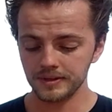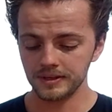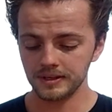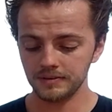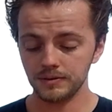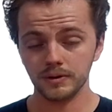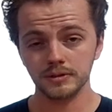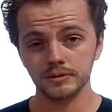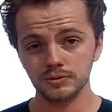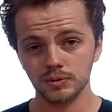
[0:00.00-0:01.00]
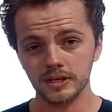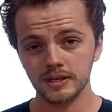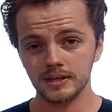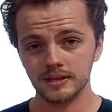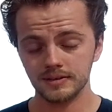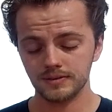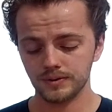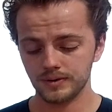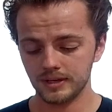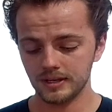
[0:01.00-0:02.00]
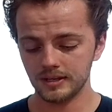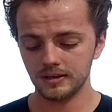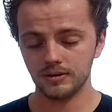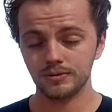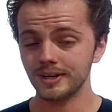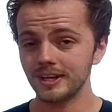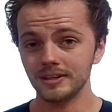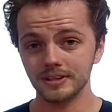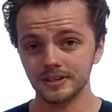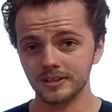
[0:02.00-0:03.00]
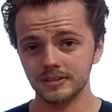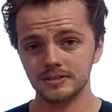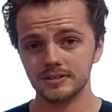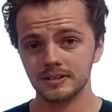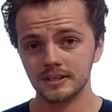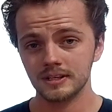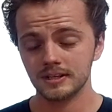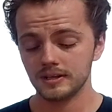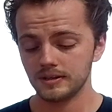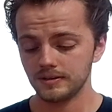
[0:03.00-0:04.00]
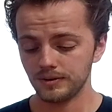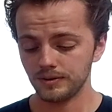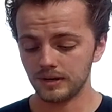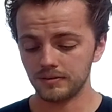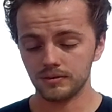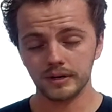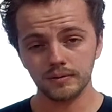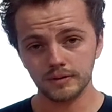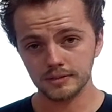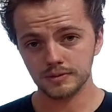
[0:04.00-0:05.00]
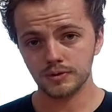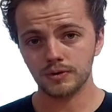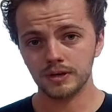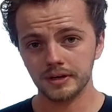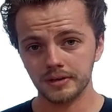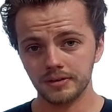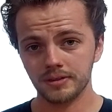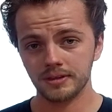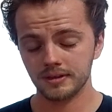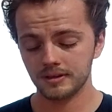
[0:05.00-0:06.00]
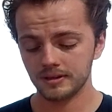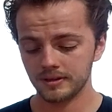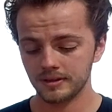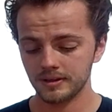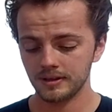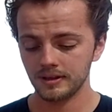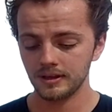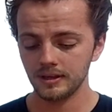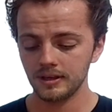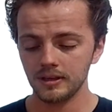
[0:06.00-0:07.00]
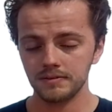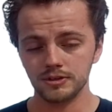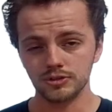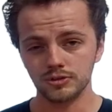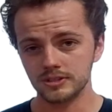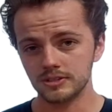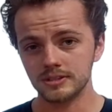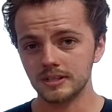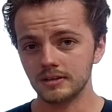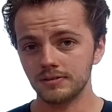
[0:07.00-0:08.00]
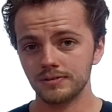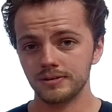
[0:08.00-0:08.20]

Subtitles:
if you want to lose weight, if you want to get great lungs, if you want to have great respiratory health, if your joints are stiff,